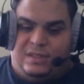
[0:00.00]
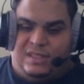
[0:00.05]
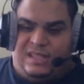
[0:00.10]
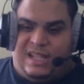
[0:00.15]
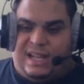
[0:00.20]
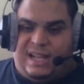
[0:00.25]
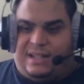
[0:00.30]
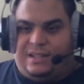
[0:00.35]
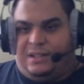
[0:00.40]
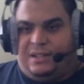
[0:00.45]

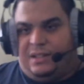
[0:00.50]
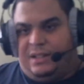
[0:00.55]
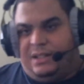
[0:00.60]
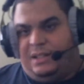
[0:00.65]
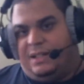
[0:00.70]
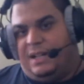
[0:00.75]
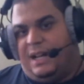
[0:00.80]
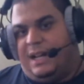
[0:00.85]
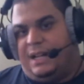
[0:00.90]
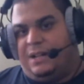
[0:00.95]

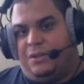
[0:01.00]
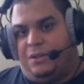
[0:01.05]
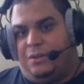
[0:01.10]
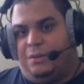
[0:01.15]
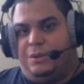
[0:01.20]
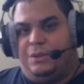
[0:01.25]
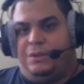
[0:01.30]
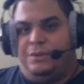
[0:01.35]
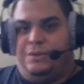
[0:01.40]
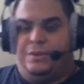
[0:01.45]
technically kind of go
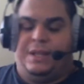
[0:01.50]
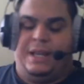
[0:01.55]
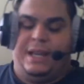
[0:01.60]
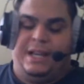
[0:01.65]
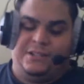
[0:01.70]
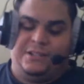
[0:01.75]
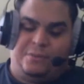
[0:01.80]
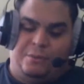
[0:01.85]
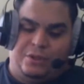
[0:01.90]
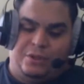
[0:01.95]
with a new
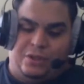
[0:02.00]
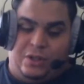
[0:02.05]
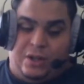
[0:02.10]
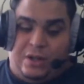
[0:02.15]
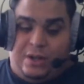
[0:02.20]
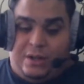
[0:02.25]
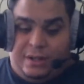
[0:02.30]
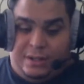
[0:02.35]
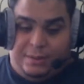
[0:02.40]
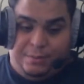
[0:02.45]
case,
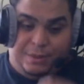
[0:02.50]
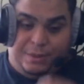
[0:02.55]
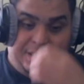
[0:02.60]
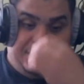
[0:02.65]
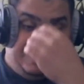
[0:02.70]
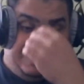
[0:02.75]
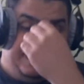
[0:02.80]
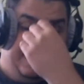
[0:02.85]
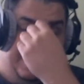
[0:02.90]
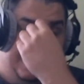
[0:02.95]

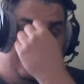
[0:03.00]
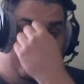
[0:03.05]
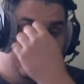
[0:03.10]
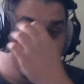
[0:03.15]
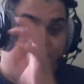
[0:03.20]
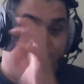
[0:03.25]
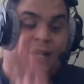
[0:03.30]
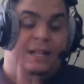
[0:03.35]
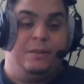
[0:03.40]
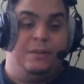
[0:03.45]
but they're
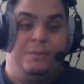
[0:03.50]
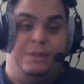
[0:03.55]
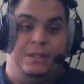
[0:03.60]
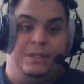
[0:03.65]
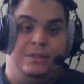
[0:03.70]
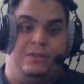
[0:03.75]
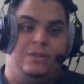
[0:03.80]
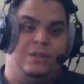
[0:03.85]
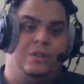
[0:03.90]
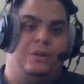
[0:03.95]
not telling
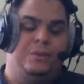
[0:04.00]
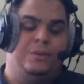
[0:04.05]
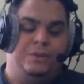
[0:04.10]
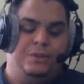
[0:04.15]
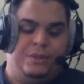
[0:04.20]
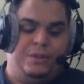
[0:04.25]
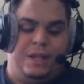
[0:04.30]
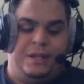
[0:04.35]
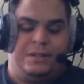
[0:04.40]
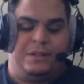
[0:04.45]
me to go with a
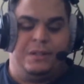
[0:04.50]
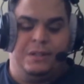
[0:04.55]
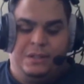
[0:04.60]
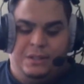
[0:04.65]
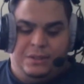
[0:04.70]
new case.